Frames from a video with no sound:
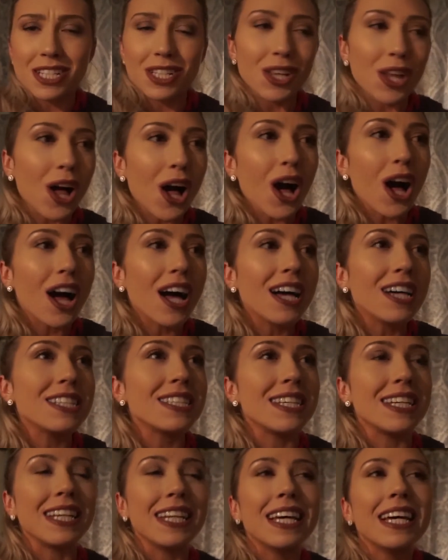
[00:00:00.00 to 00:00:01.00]

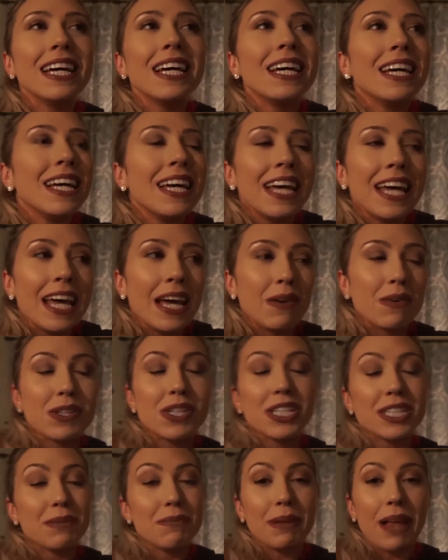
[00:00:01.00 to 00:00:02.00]
Claus and it was
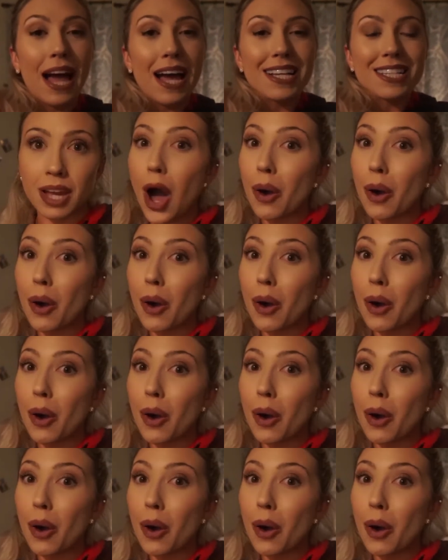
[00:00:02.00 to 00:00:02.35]
just a blast.